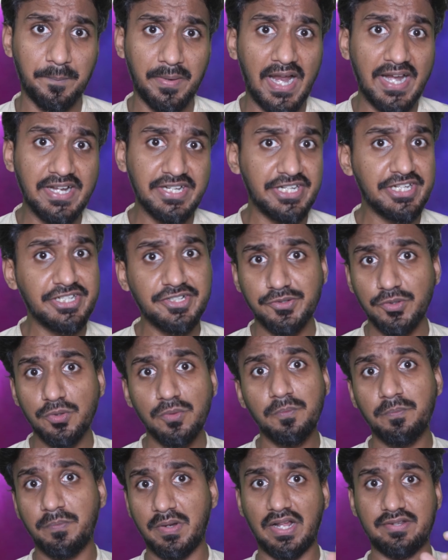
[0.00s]
planning to
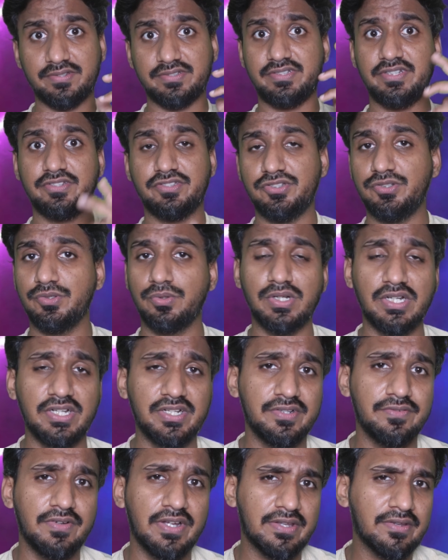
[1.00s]
blast this nuclear
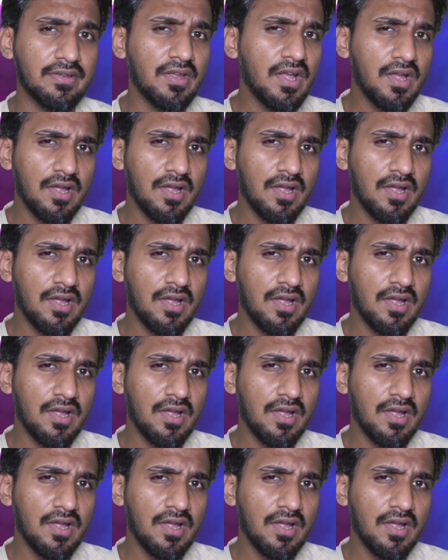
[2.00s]
device.